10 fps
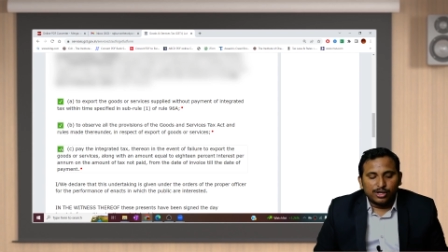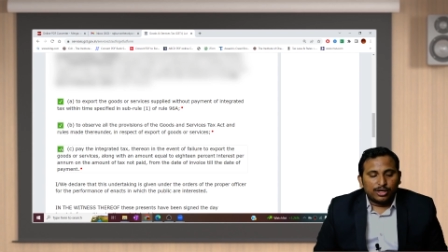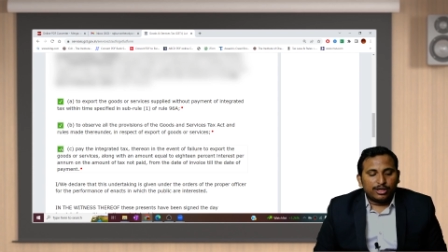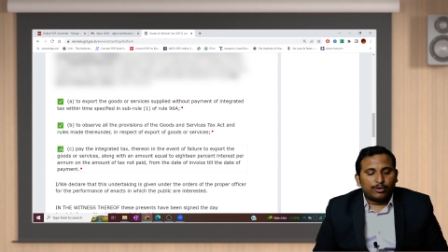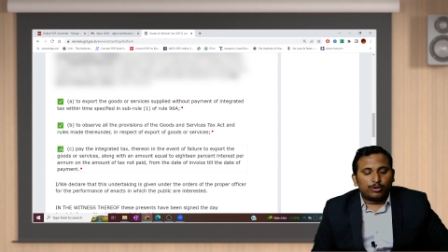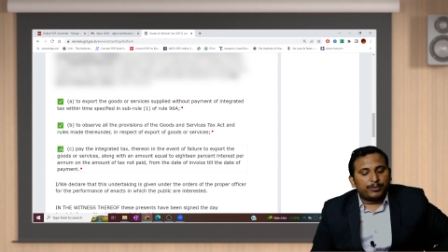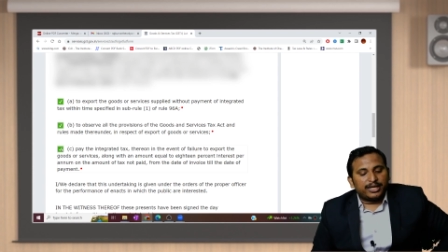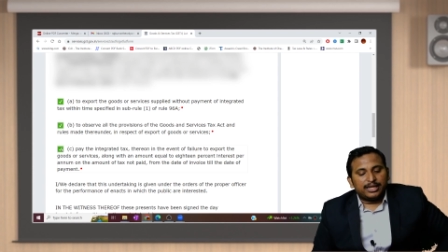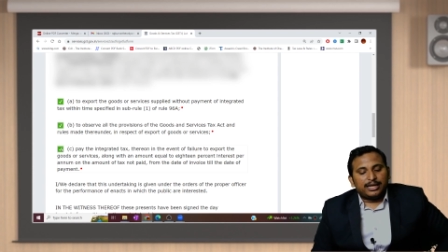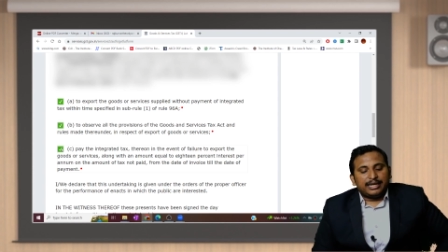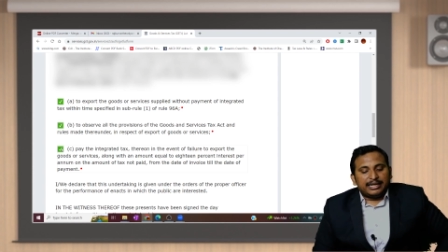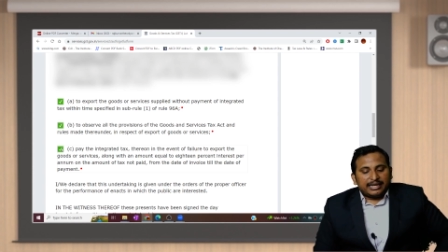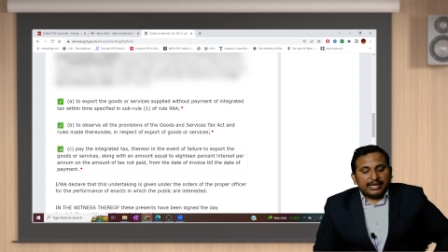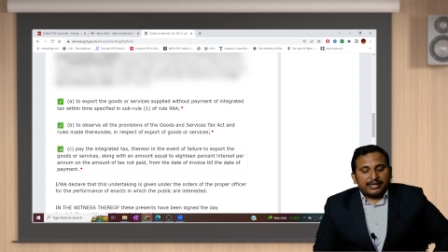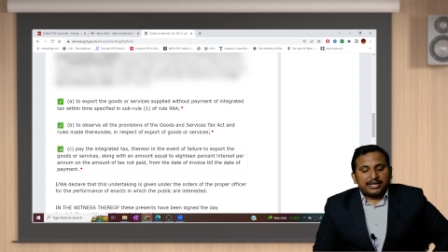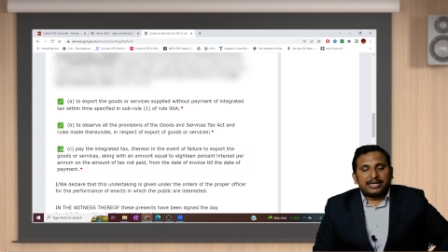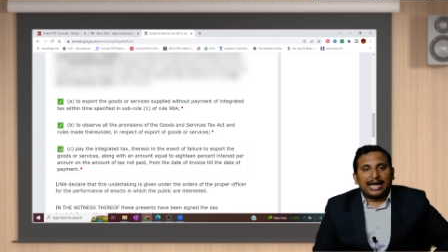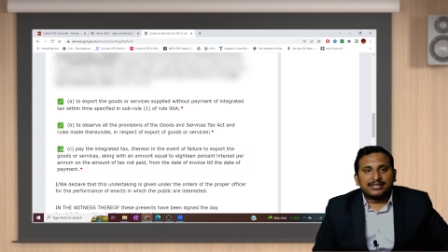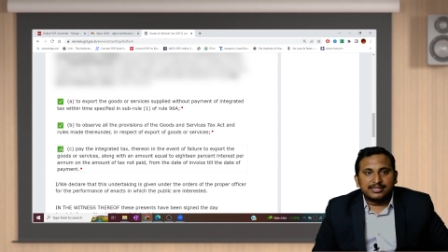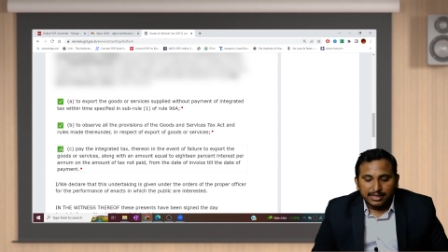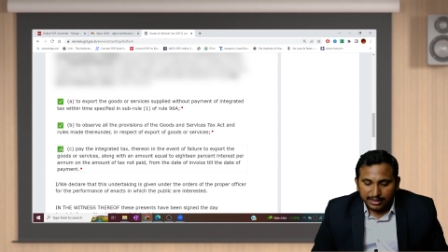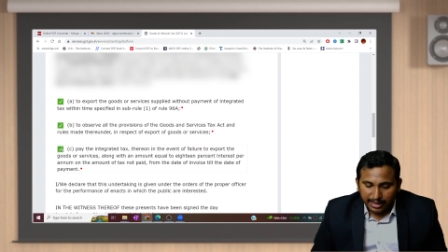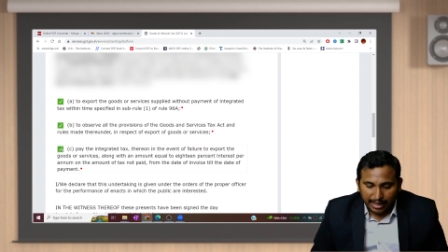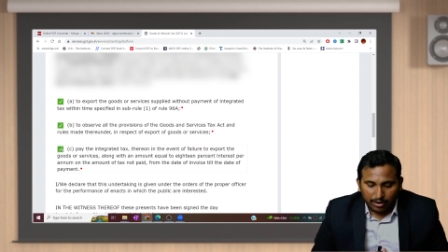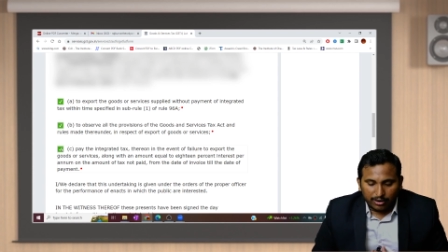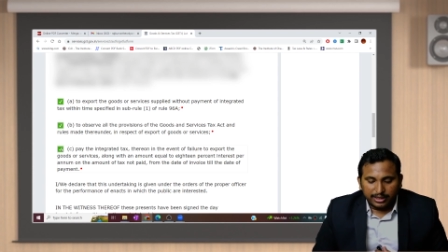you have to pay the integrated tax thereon.